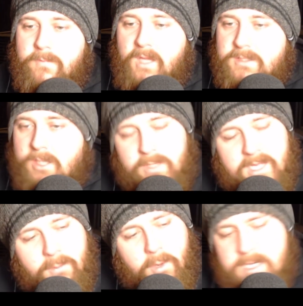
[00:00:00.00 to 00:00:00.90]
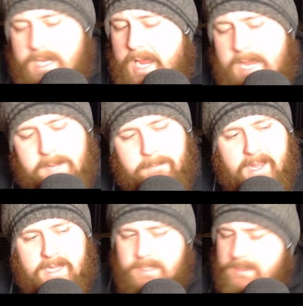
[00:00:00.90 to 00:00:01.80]
So what did he,
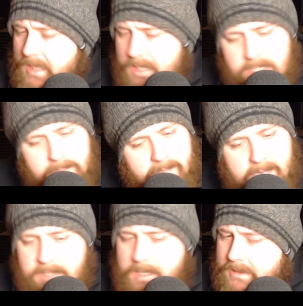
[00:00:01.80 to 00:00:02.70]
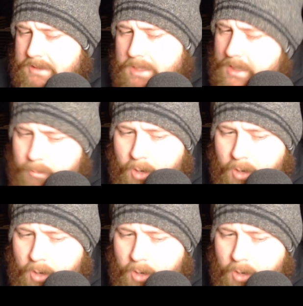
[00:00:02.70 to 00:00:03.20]
man? See, man, that's it, what